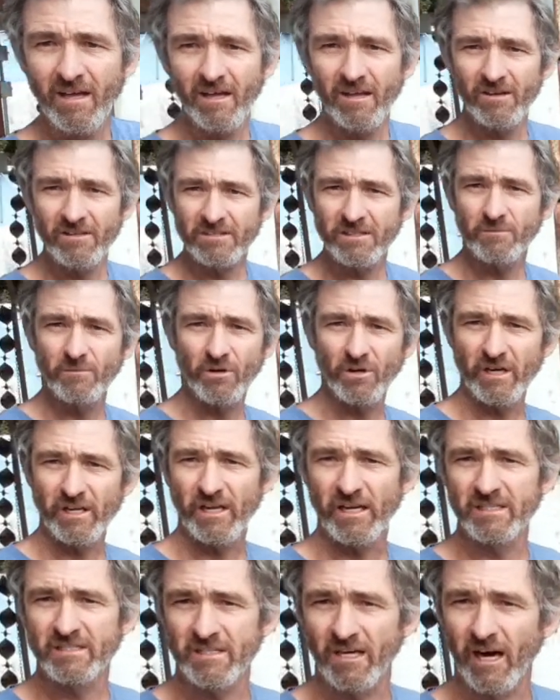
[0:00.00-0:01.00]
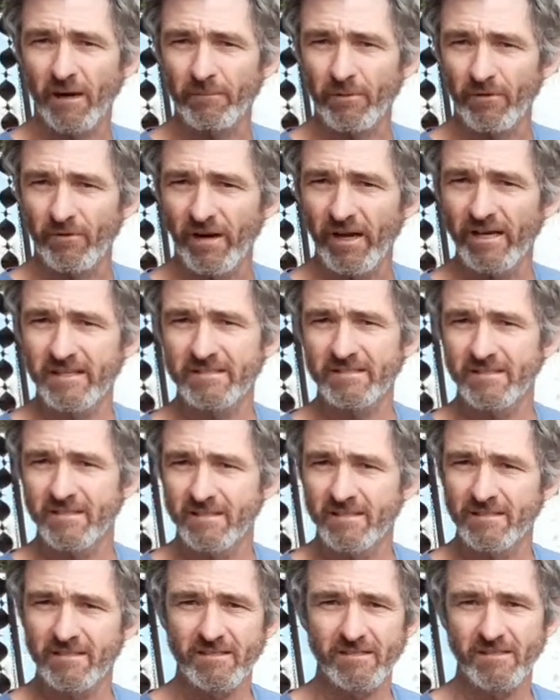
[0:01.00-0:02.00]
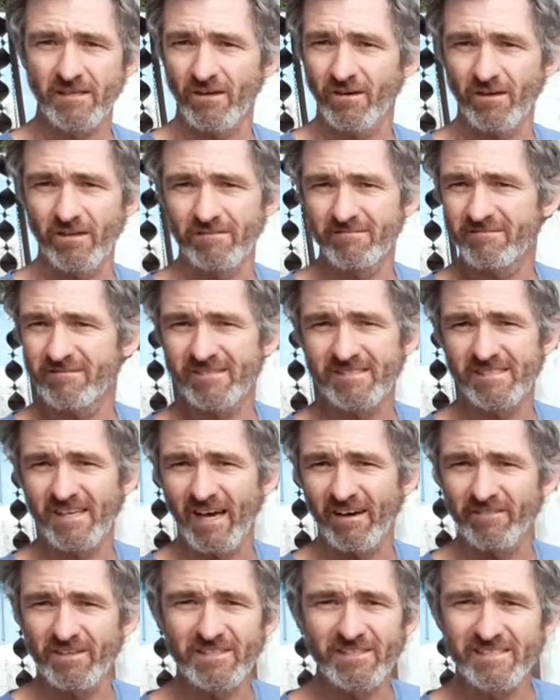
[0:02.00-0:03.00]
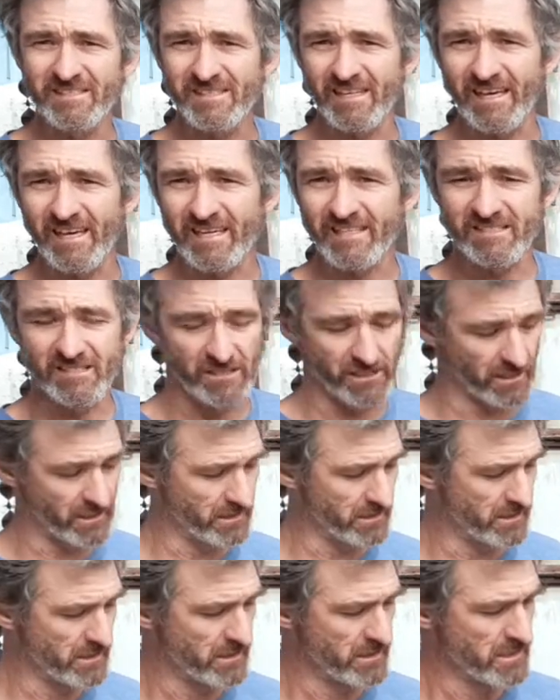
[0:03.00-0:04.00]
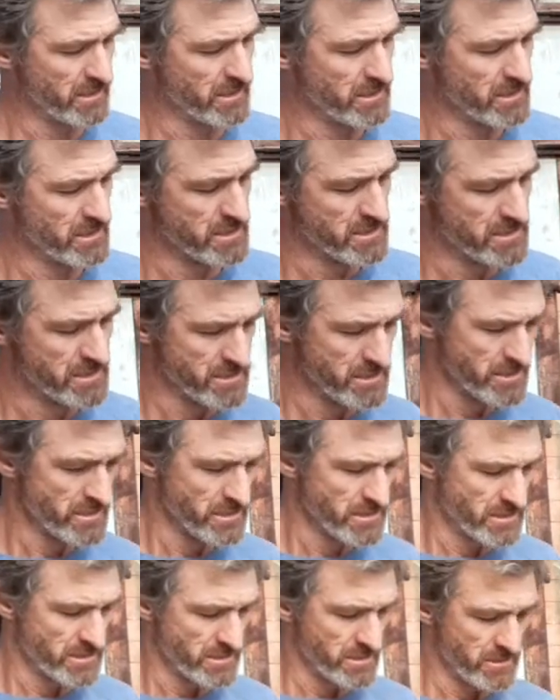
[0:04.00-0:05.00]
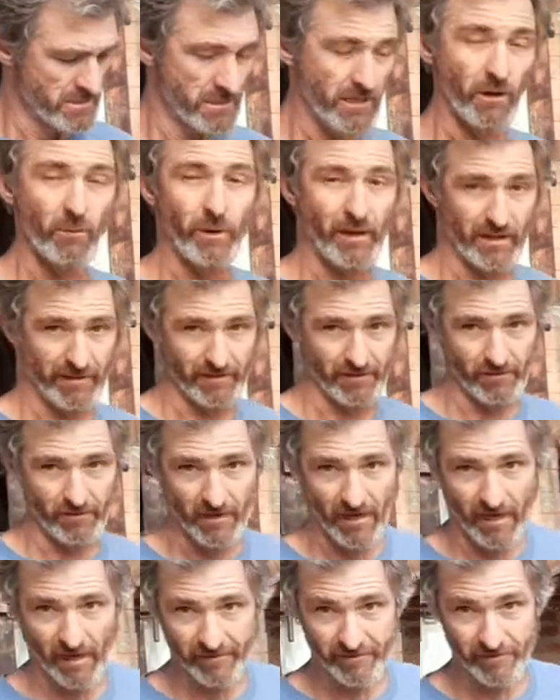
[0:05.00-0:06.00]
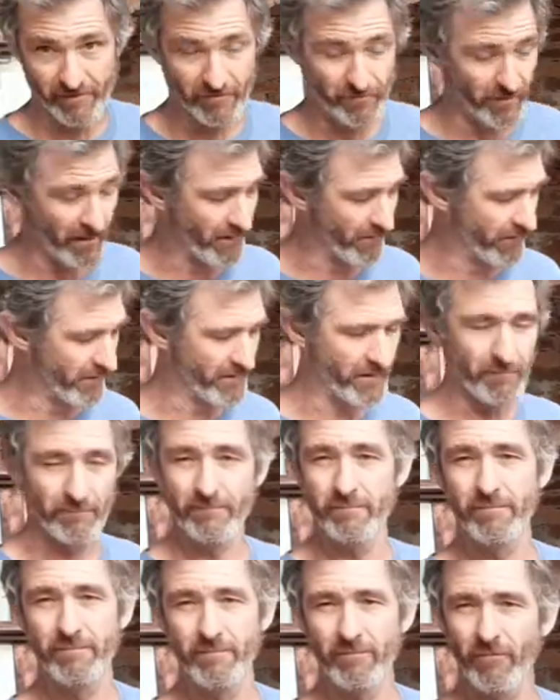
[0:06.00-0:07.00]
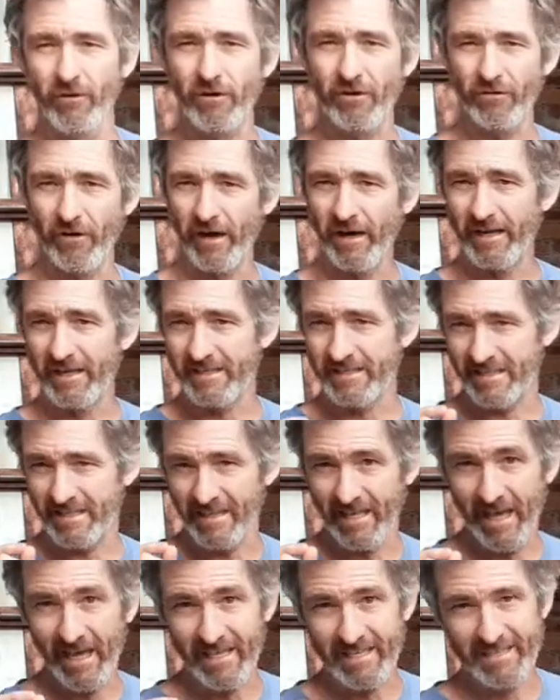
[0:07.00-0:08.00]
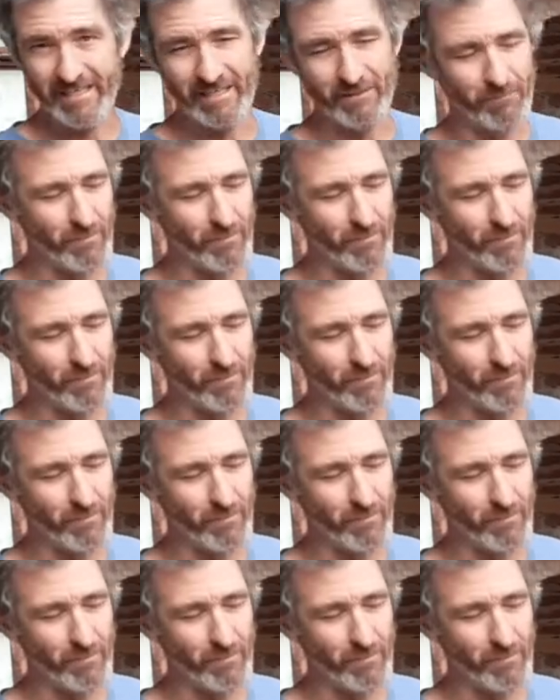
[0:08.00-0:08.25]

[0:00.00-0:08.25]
there's some really nice copper reds. Going 7-6, I went a little hot in this firing. I'm regretting slightly,